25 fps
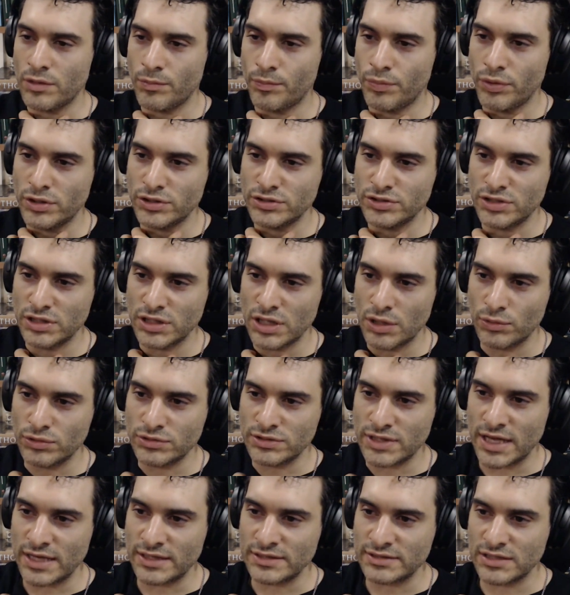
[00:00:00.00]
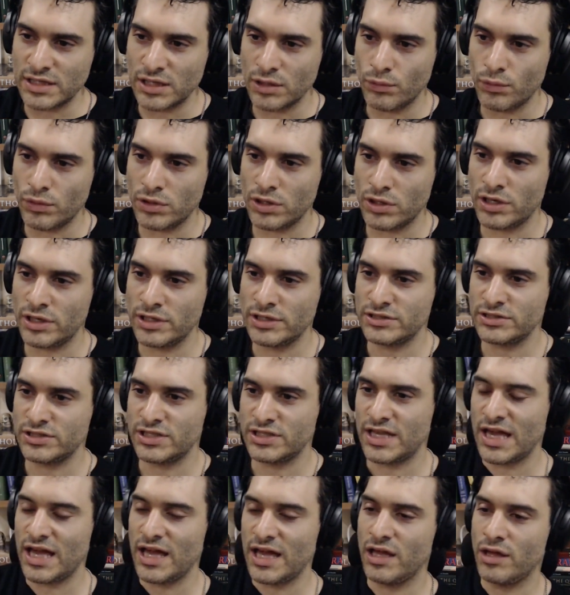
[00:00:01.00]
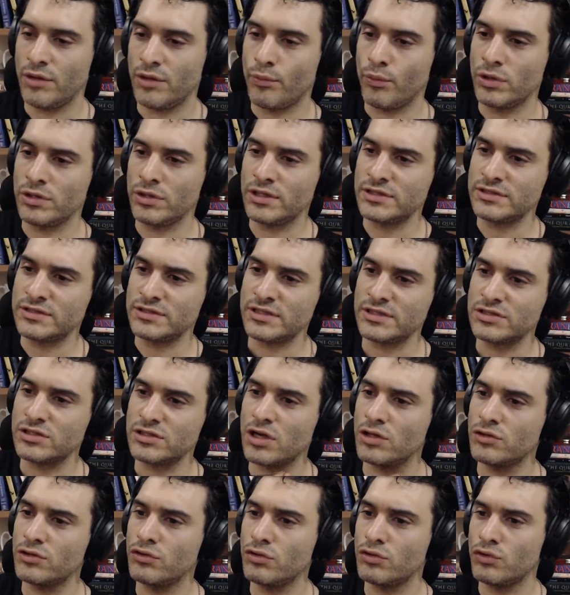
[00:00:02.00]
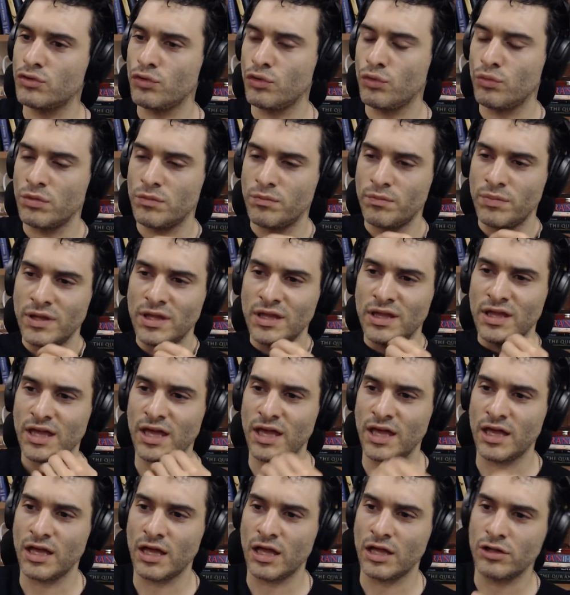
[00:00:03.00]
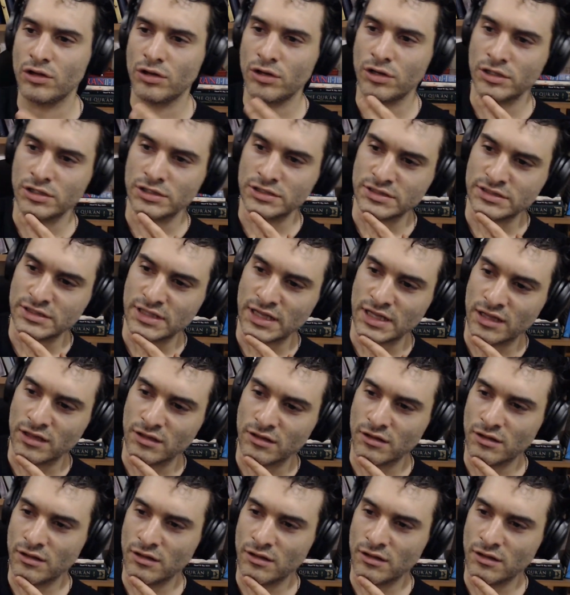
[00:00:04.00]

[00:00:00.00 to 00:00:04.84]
the person that was asking whether he's gay. What does this got to do with being gay? I don't understand.